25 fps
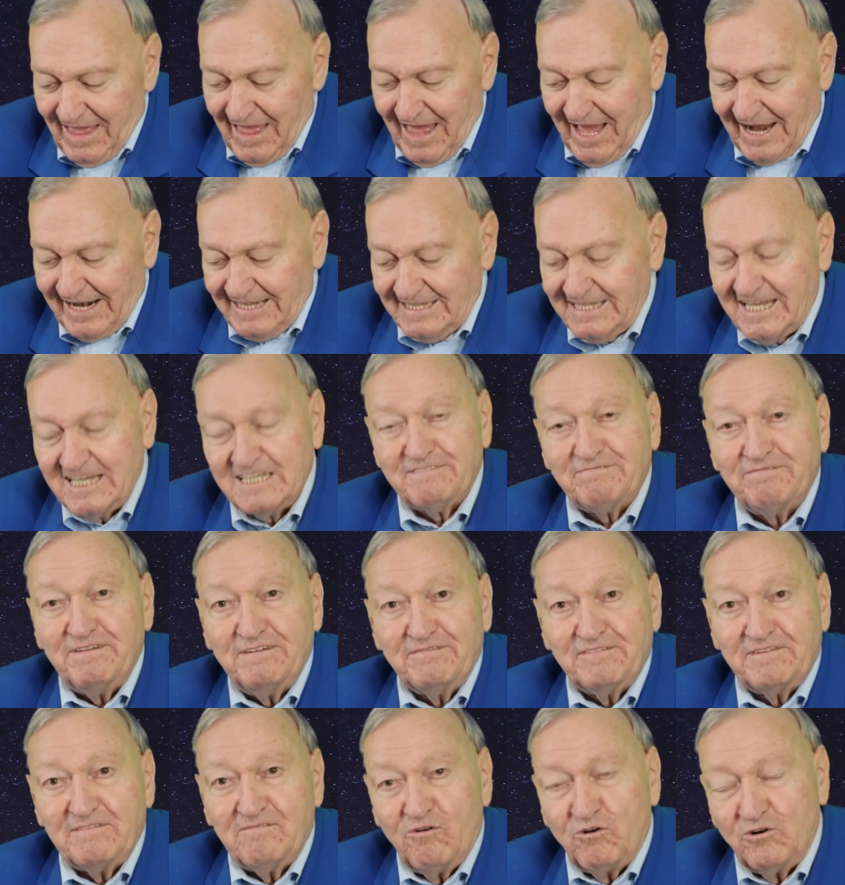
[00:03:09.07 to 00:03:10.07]
And in this
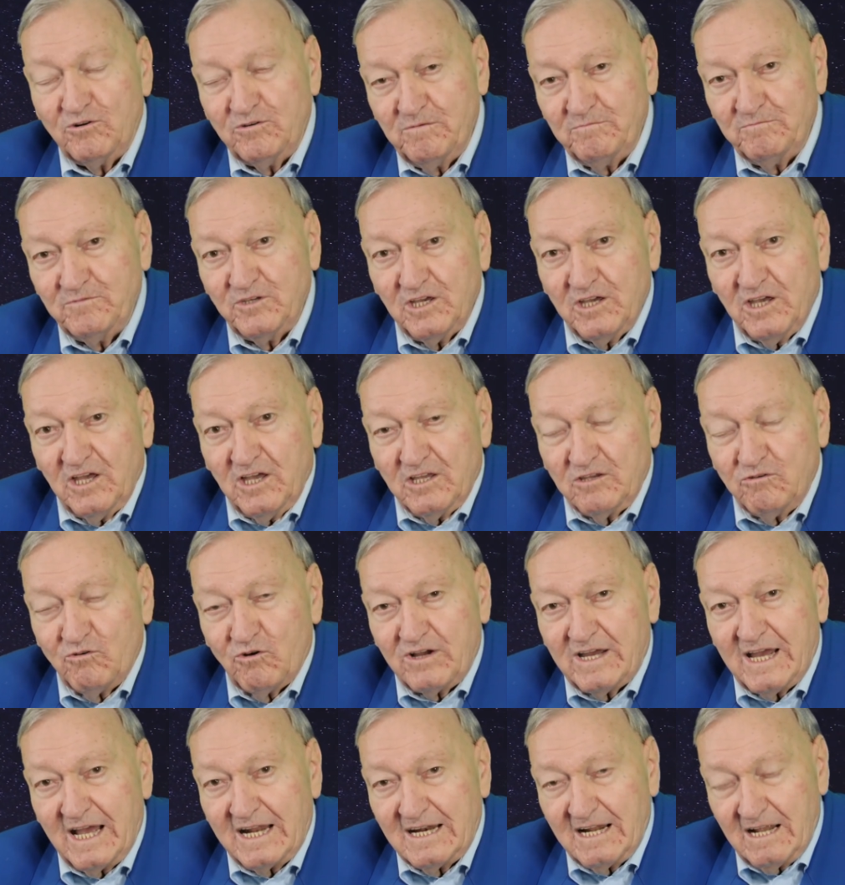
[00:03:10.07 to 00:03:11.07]
fifth volume, you
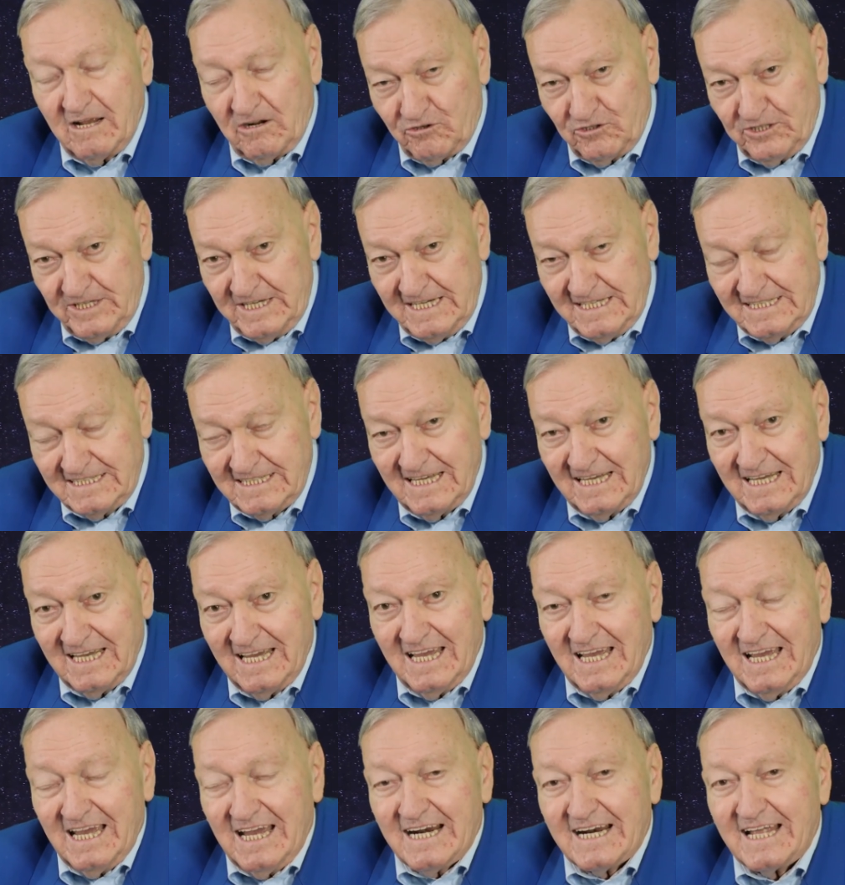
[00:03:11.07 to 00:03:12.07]
can read
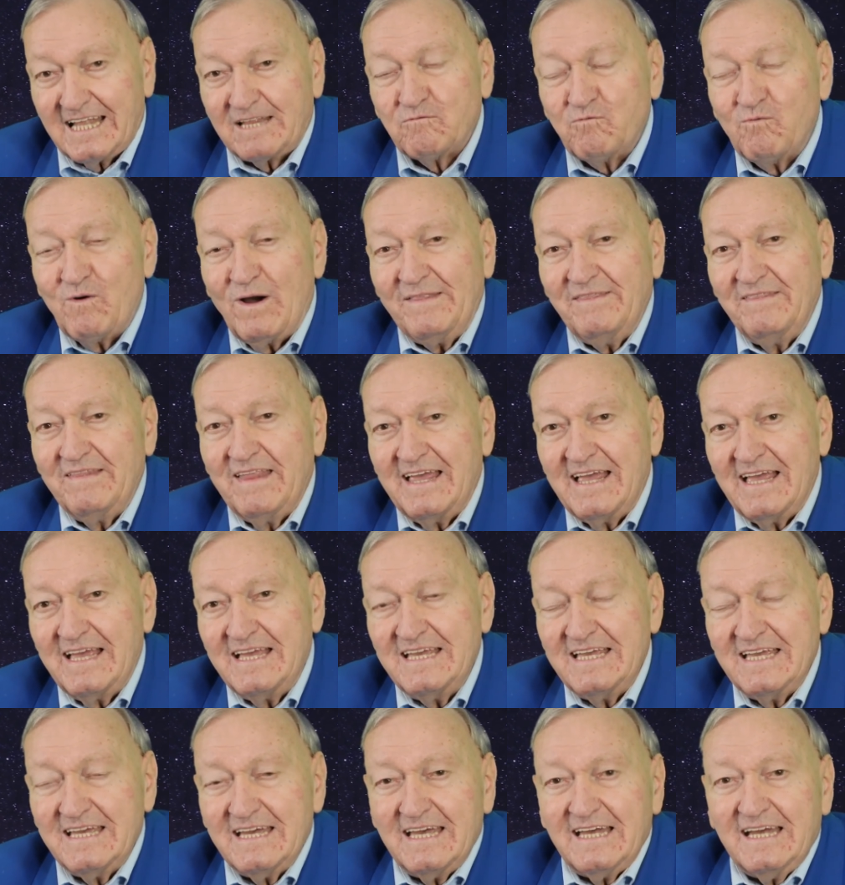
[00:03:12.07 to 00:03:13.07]
that one
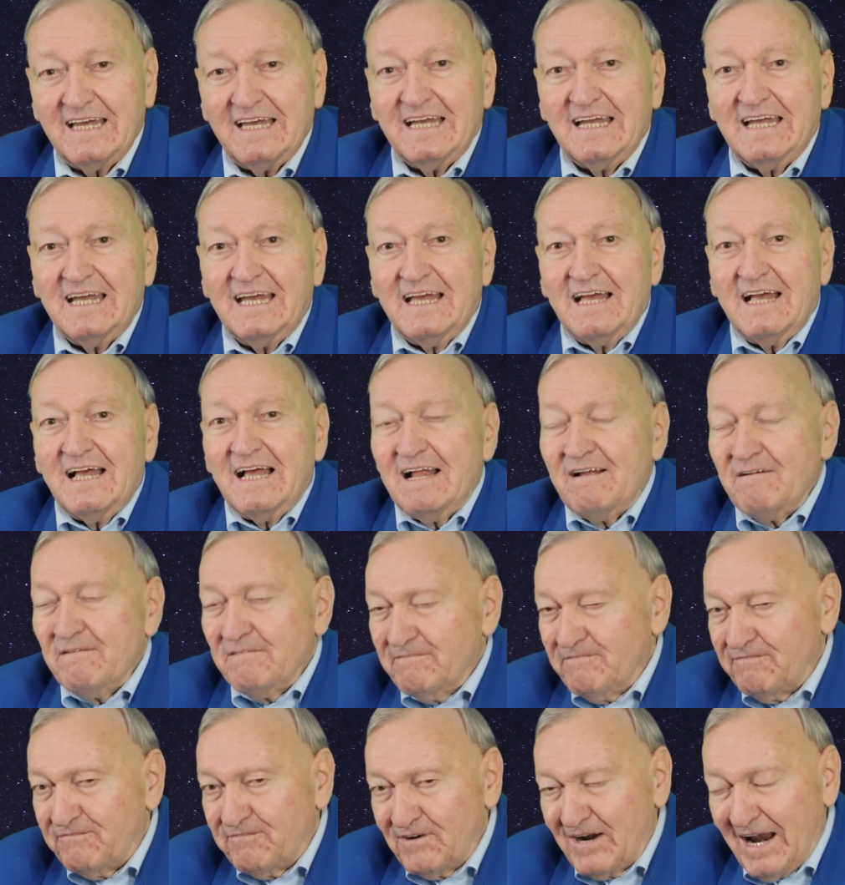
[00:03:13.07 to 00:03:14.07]
day
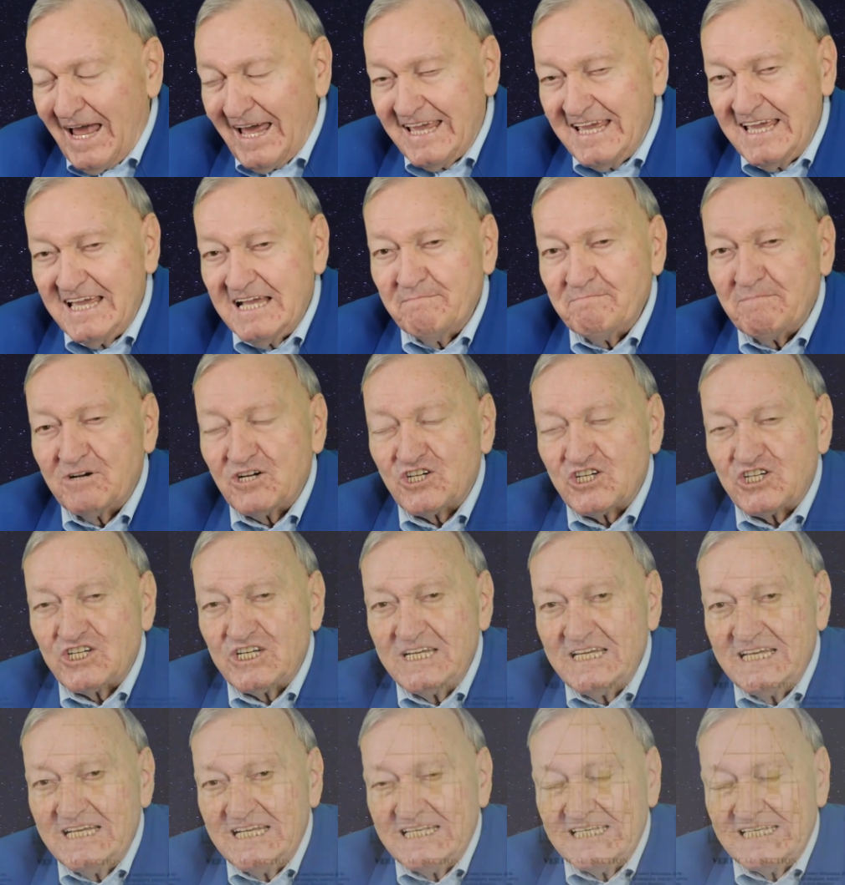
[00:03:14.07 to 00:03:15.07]
flying
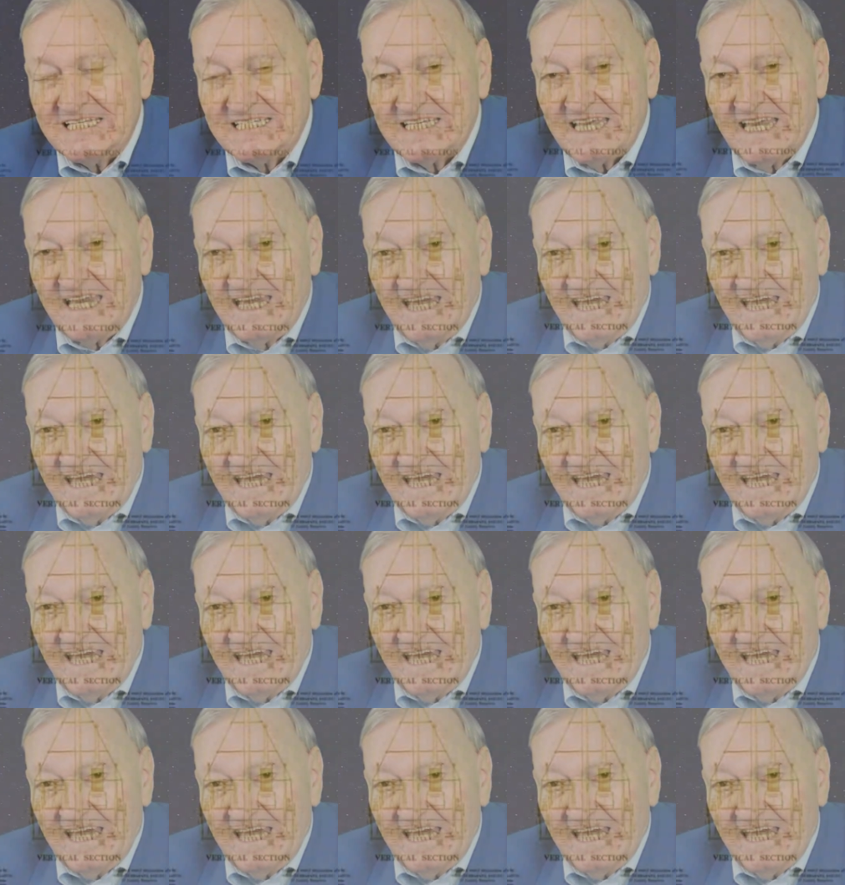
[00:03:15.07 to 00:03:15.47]
machines